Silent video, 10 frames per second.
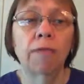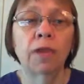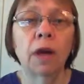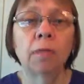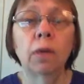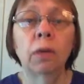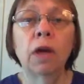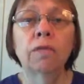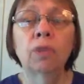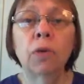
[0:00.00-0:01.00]
time a
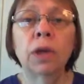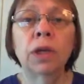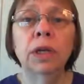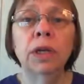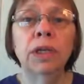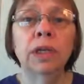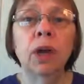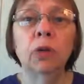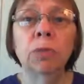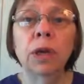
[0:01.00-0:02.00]
loved one has
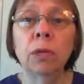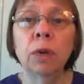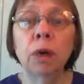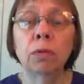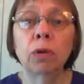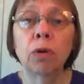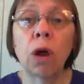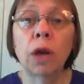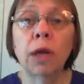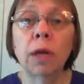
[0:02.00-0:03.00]
held me when I was
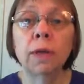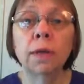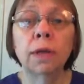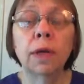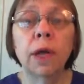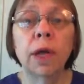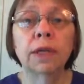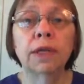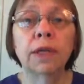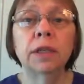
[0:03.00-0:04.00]
crying,
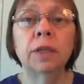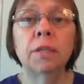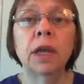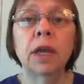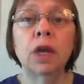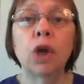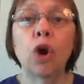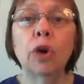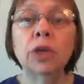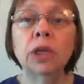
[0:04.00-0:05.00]
said something
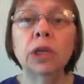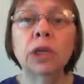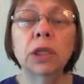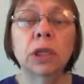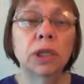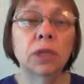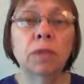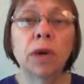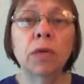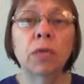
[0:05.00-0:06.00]
encouraging to
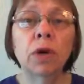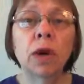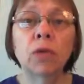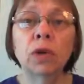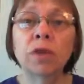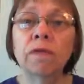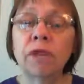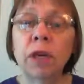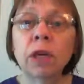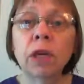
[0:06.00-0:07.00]
me when I wasn't
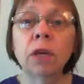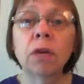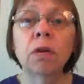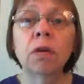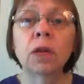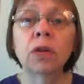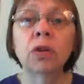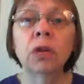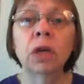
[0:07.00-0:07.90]
feeling encouraged,